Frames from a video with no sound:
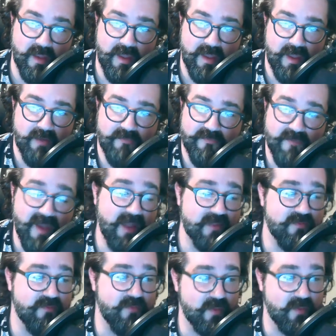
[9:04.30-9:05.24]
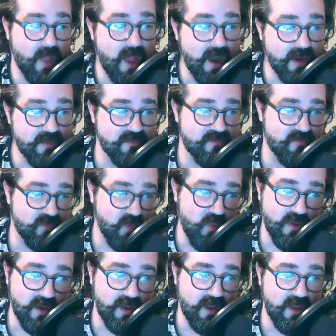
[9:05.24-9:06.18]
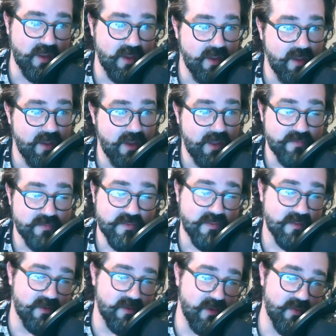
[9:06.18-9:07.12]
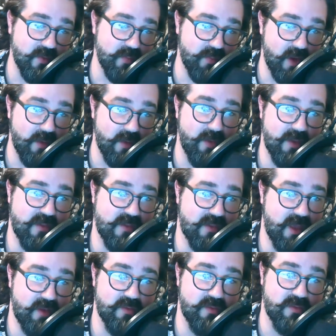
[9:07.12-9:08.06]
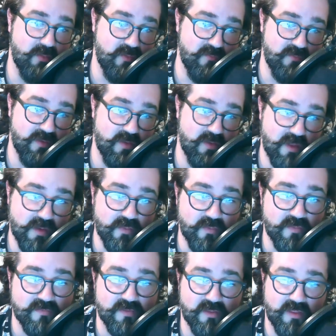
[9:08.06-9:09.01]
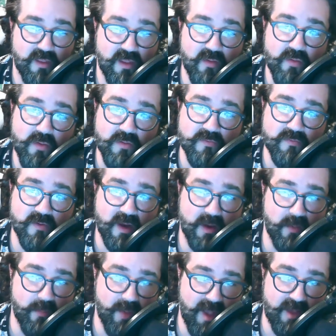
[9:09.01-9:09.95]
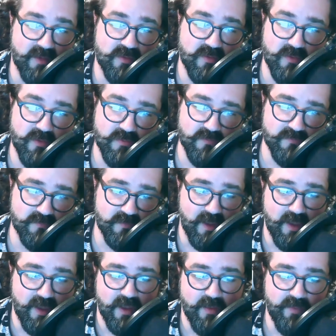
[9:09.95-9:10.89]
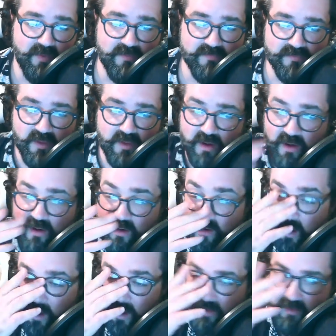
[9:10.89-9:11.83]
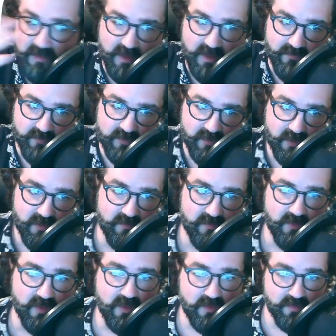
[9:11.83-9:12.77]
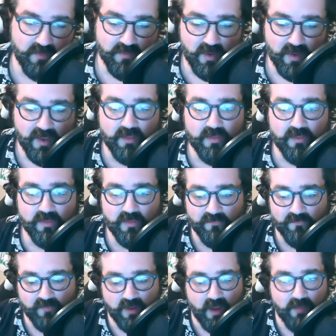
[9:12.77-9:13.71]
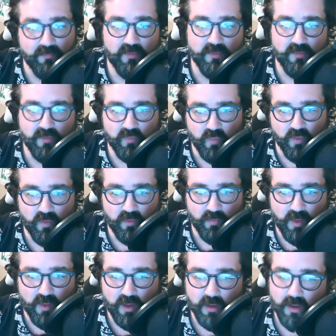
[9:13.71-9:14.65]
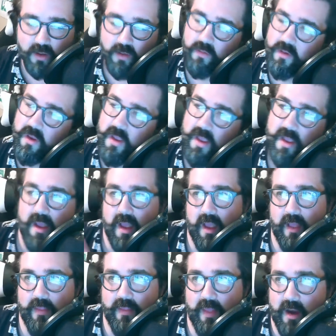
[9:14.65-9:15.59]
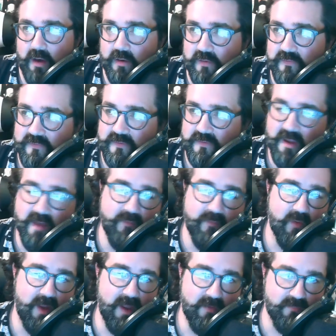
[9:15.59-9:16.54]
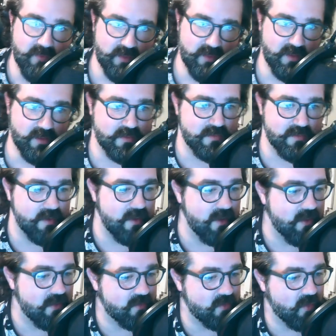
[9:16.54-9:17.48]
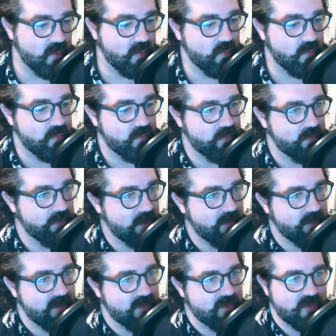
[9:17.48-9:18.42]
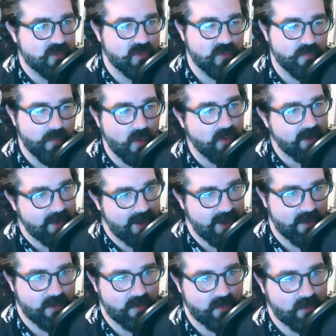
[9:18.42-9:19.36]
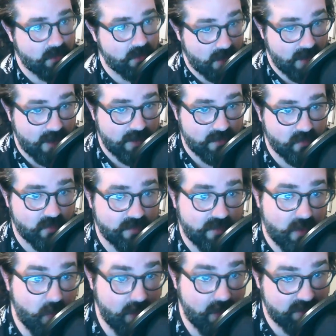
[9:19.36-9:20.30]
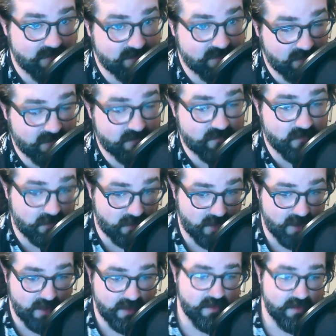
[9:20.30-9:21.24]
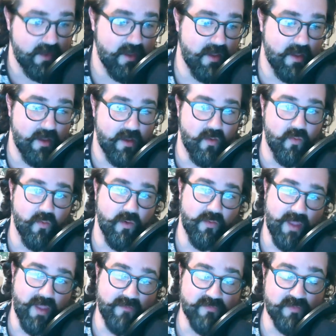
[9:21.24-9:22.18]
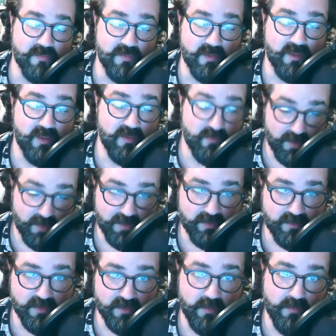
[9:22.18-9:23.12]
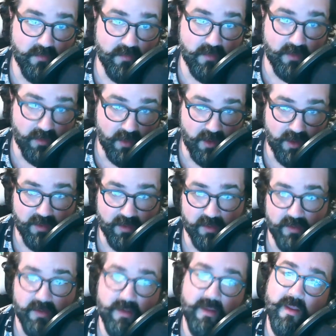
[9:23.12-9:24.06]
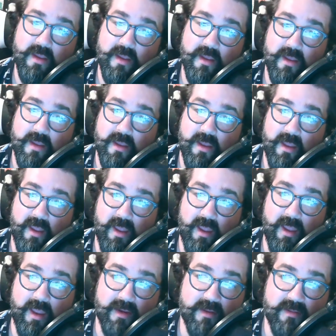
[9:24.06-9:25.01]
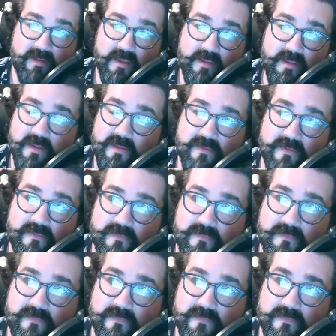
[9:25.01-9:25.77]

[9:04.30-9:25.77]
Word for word: In fact, for a lot of the story, and this is another problem I just had with the movie in general, is that the heroes are kind of passengers because they're audience avatars. They're they're in they've come to this world Mongo and they're discovering everything. So they're being just spoken at a lot, or they witness things a lot, or they have something explained to them a lot. And it doesn't